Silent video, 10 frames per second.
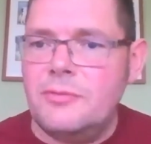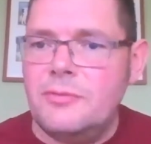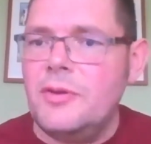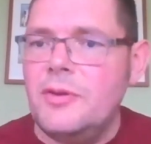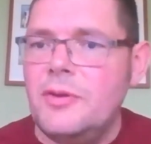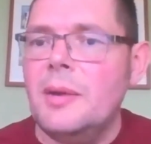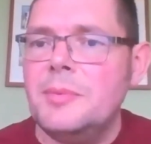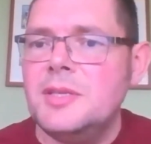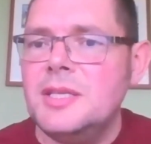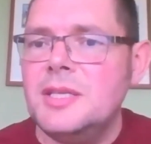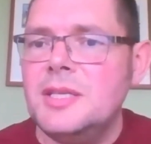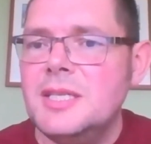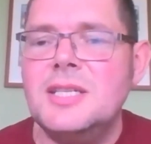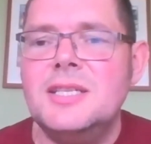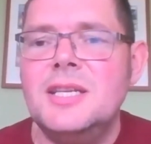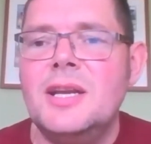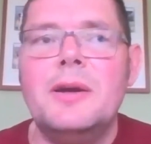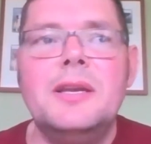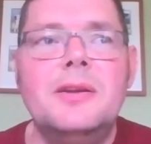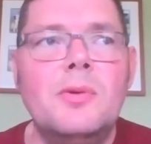farmers are disasters.
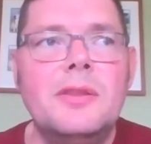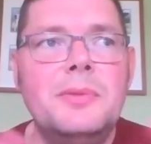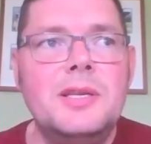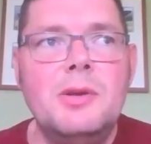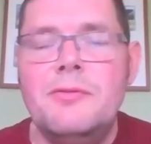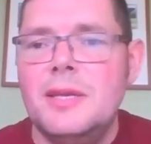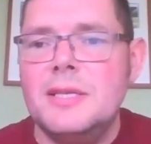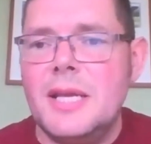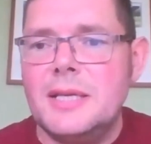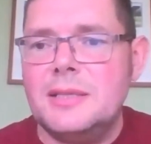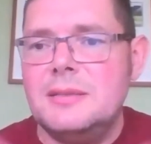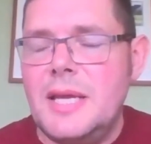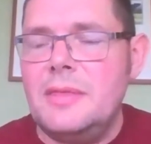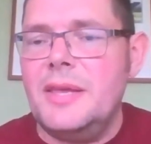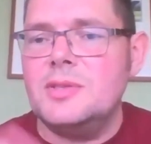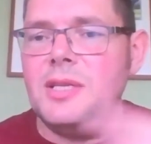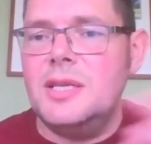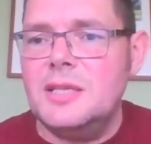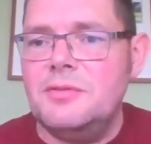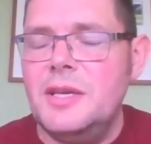I don't know what they've been doing for these last
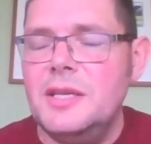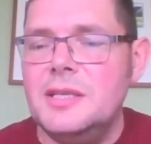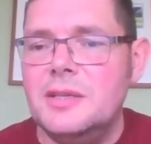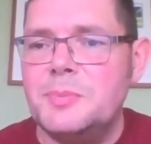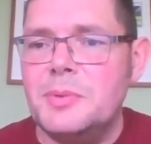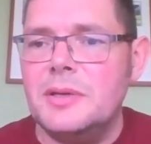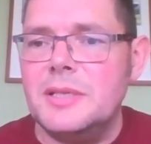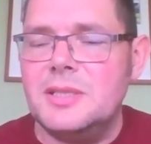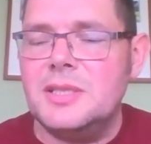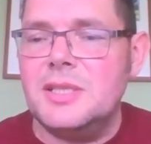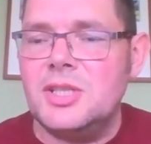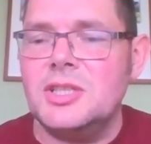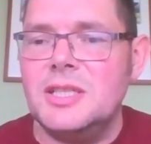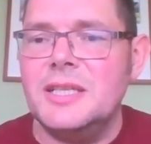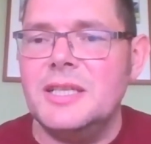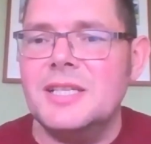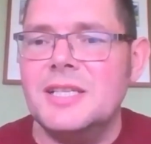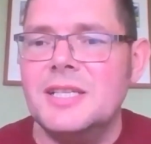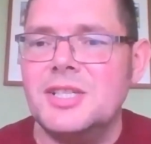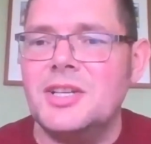10,000 years feeding us, but it's
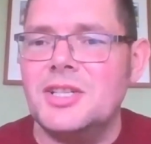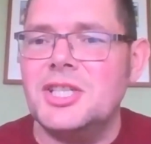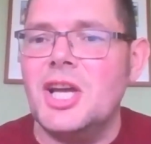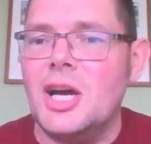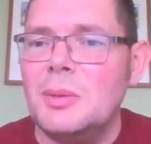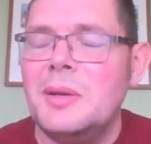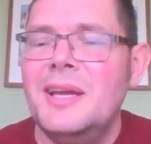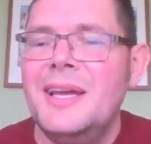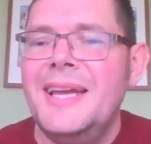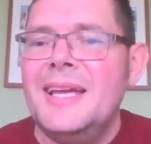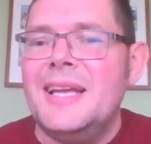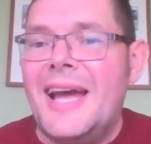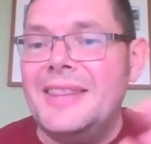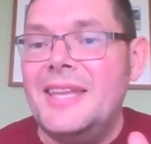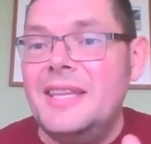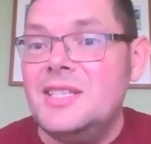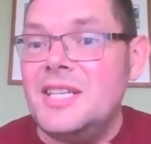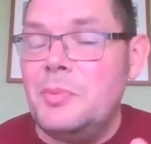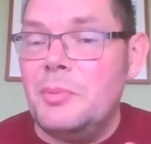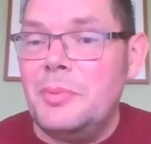disgusting and it's got to stop. And
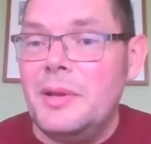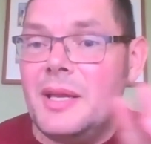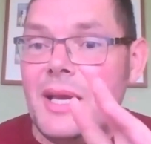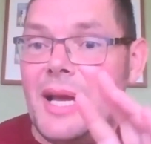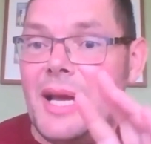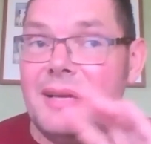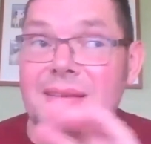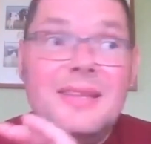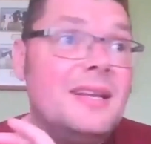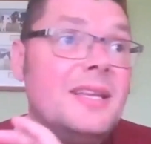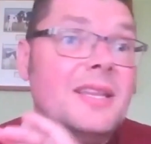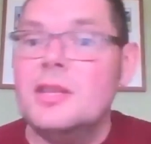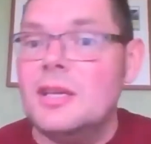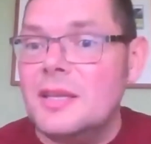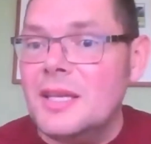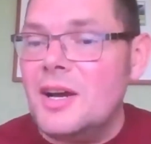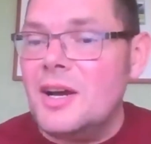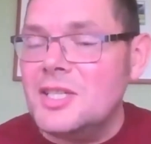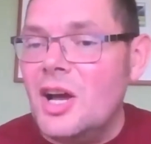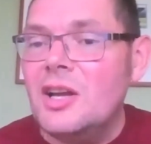then the general public, the
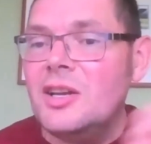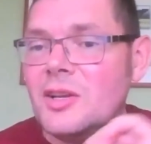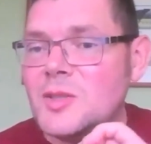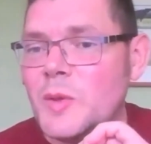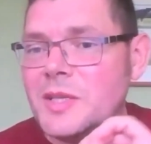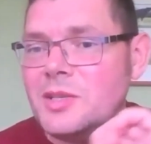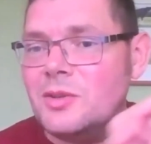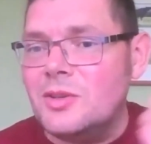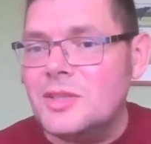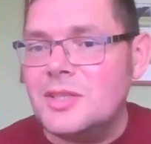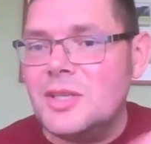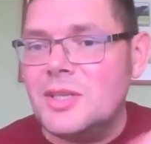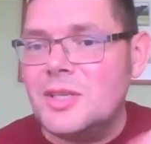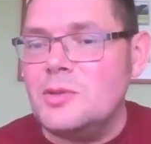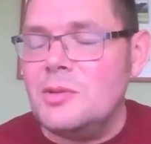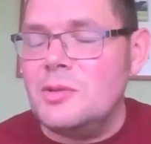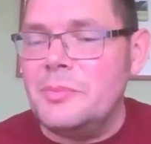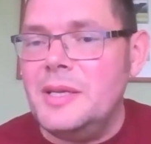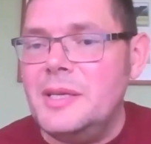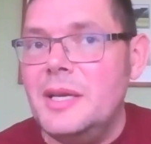guys that aren't on Twitter or social
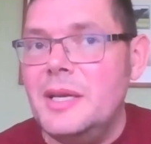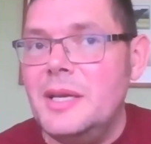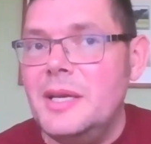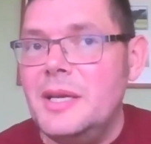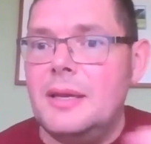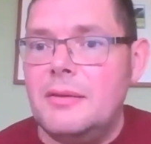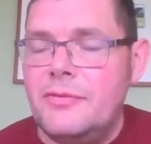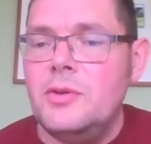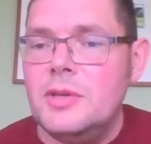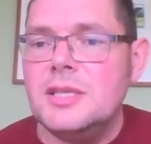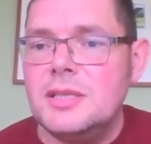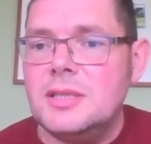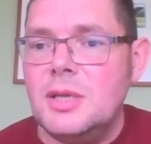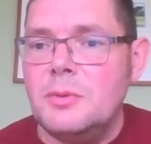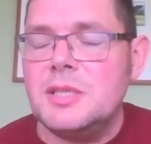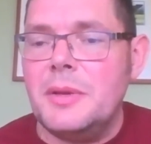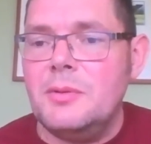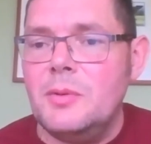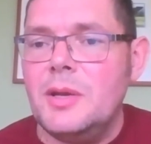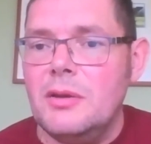media say food is too
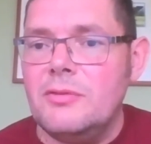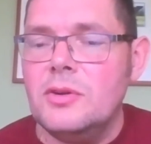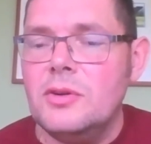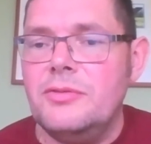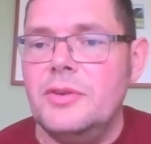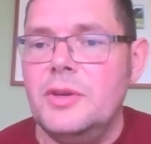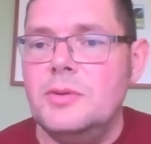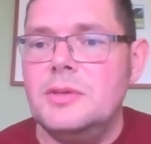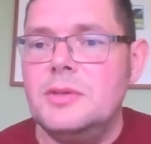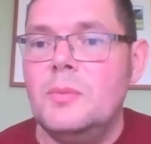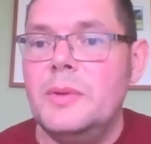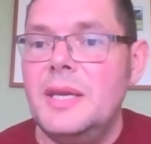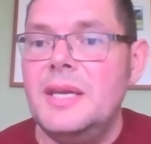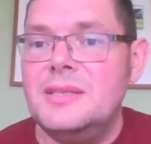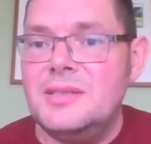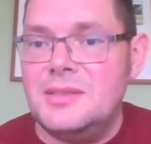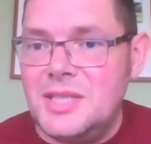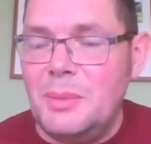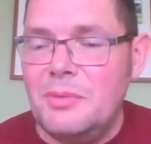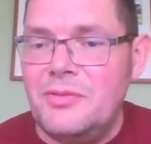expensive, we can't afford food, we
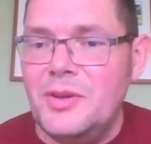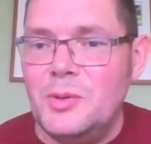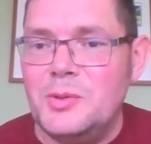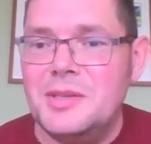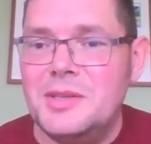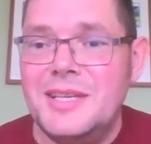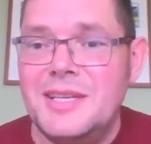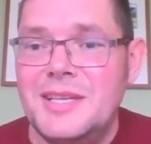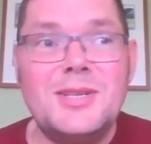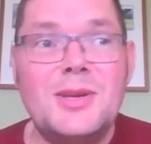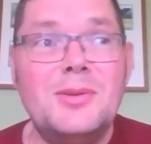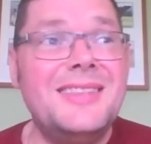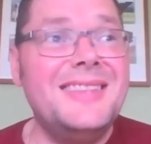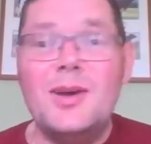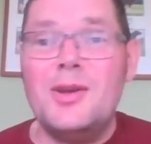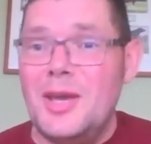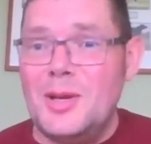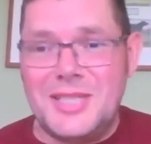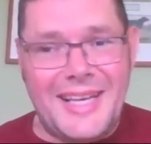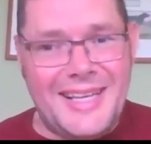need cheaper food. So none of
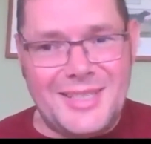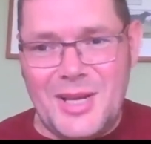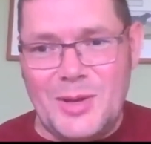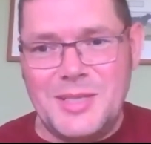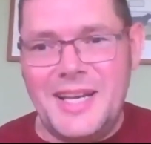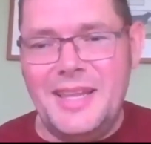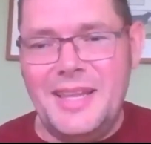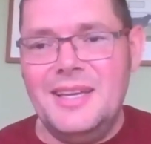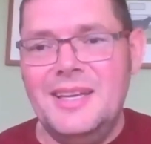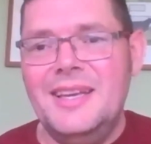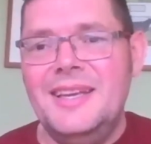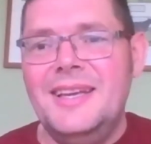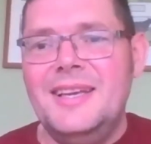those things go together.